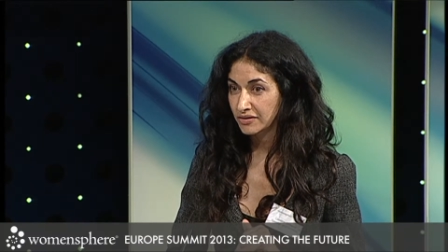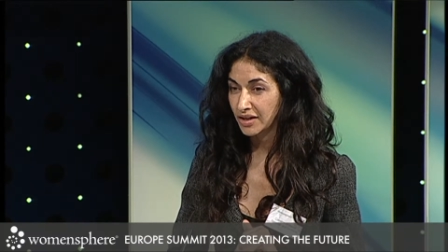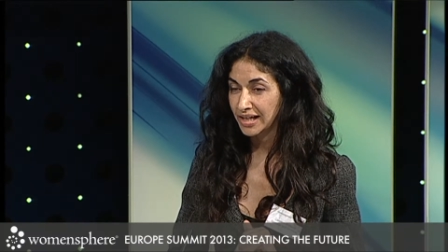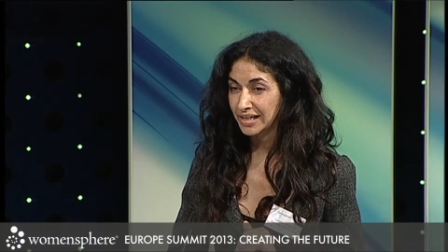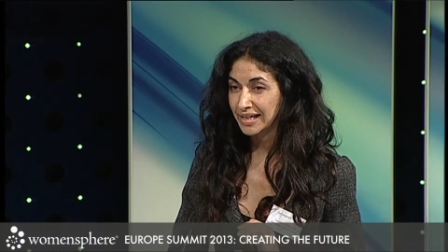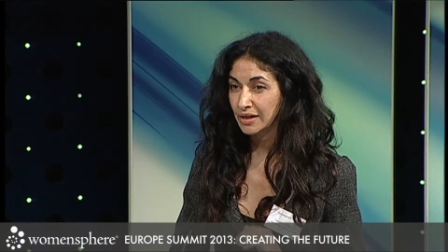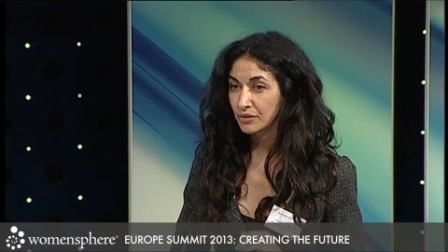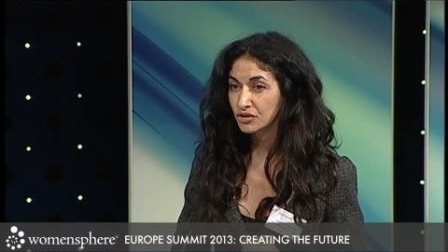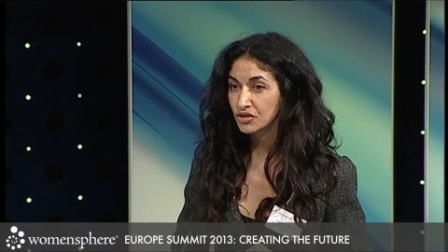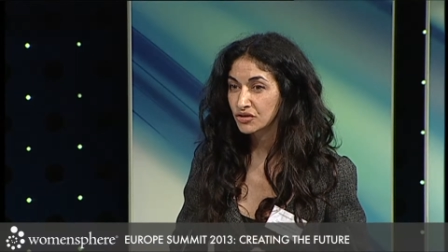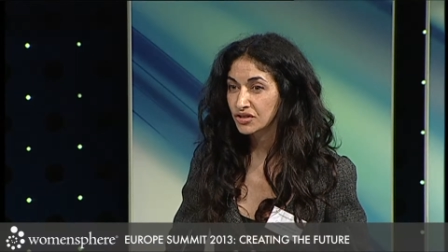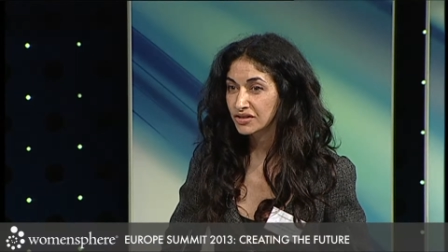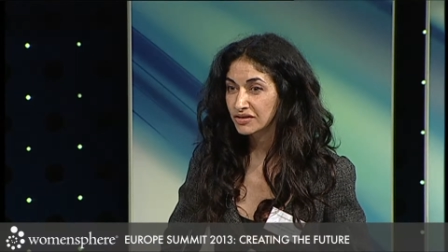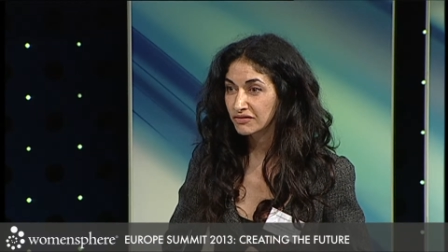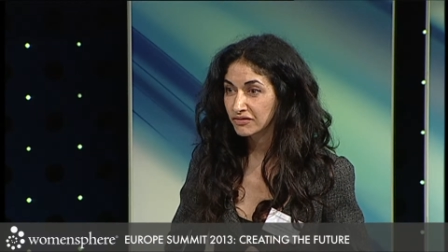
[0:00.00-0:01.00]
that allows you
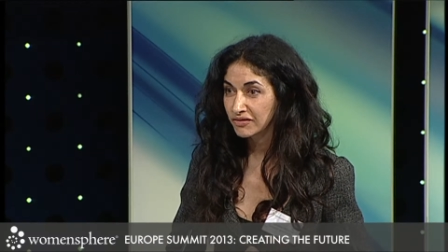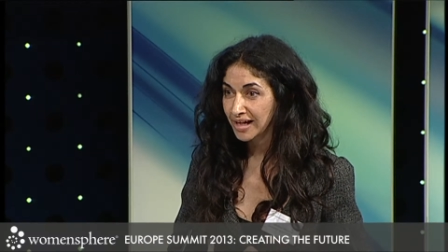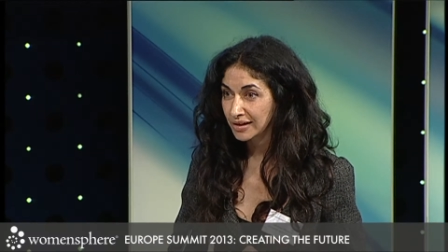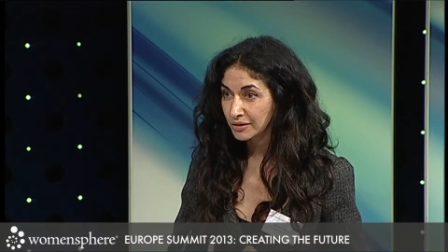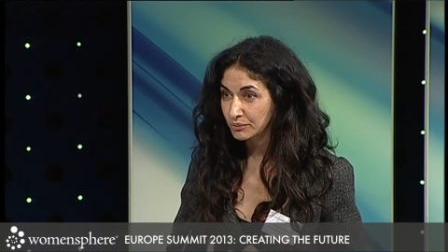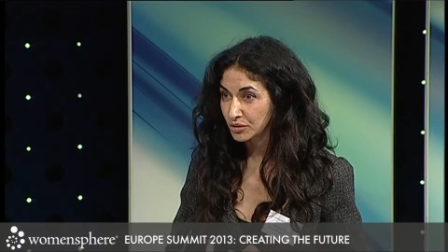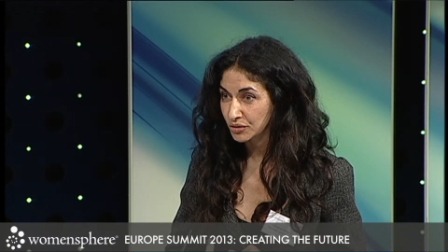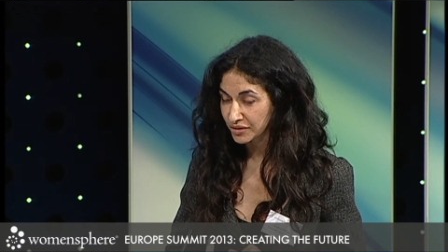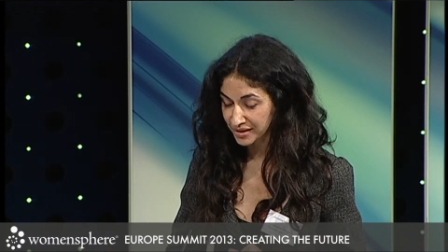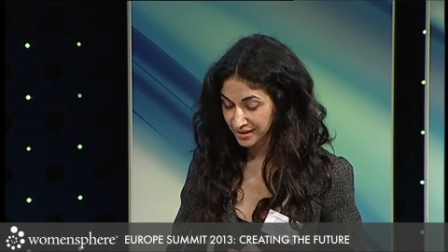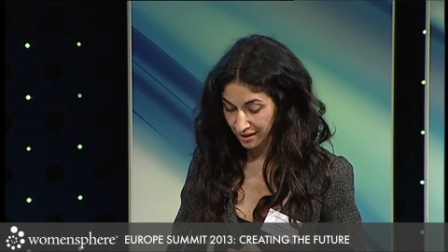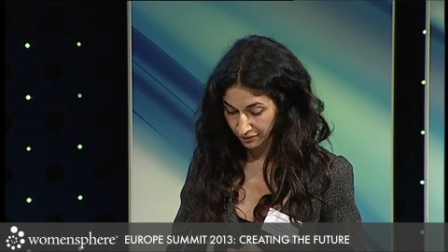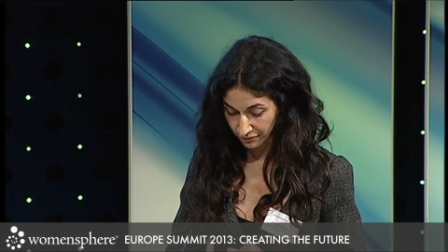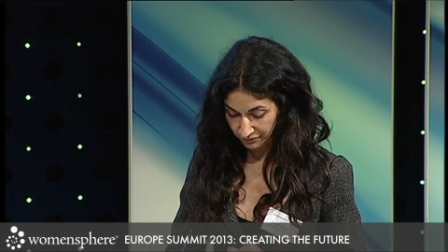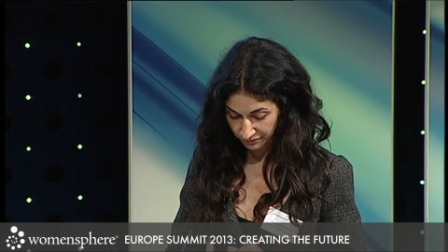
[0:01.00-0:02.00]
to develop
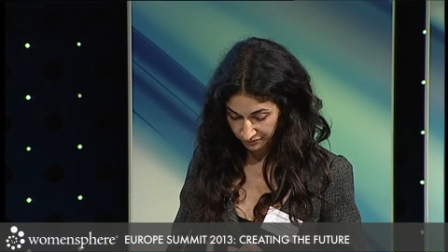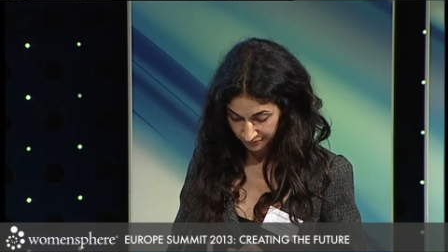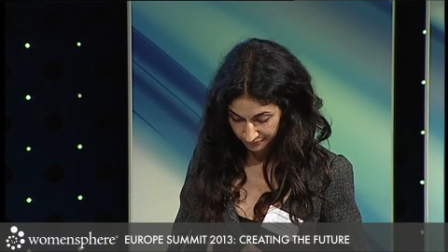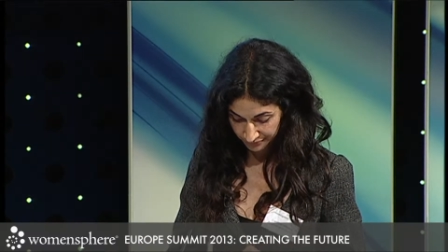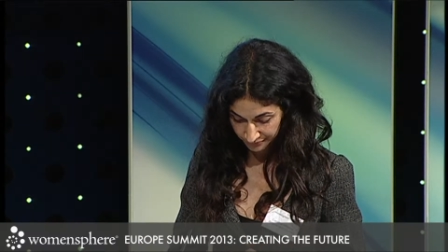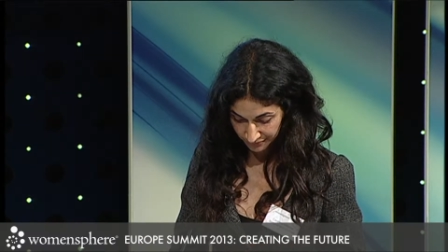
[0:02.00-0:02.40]
yourself,